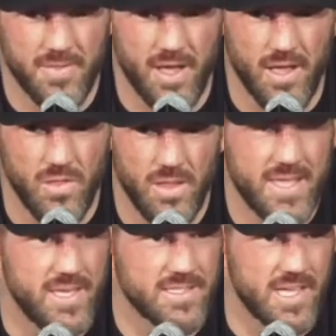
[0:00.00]
The, the
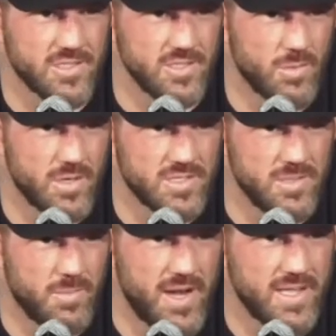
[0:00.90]
leg kicks actually were worse
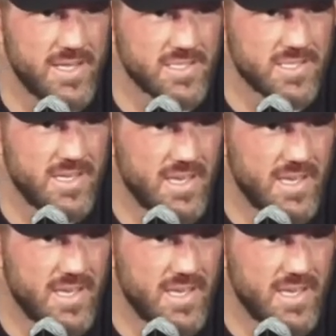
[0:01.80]
than the body kicks.